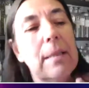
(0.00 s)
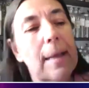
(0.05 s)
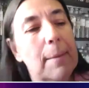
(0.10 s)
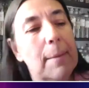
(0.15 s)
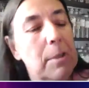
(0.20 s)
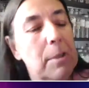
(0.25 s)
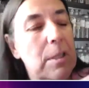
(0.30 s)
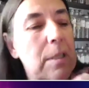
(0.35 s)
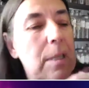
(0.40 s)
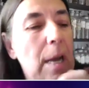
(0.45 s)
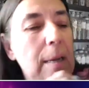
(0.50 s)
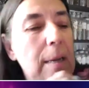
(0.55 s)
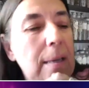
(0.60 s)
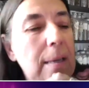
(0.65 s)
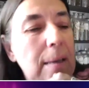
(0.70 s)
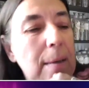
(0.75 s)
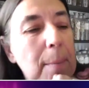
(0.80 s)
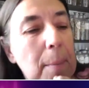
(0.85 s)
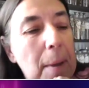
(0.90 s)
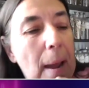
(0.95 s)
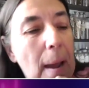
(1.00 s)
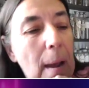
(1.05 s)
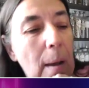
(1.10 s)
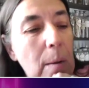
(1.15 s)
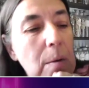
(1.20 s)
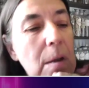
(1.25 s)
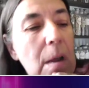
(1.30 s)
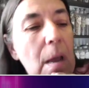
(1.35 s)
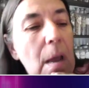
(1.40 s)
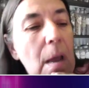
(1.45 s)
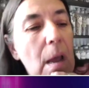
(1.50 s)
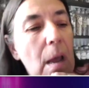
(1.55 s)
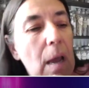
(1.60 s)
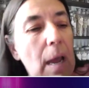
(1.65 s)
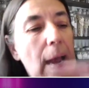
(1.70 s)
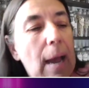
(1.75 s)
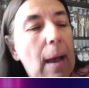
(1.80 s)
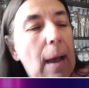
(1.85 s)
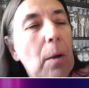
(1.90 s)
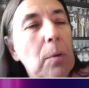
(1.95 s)
that was talking about
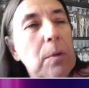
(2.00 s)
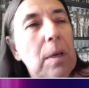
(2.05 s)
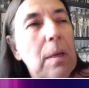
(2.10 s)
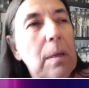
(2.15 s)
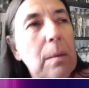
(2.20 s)
how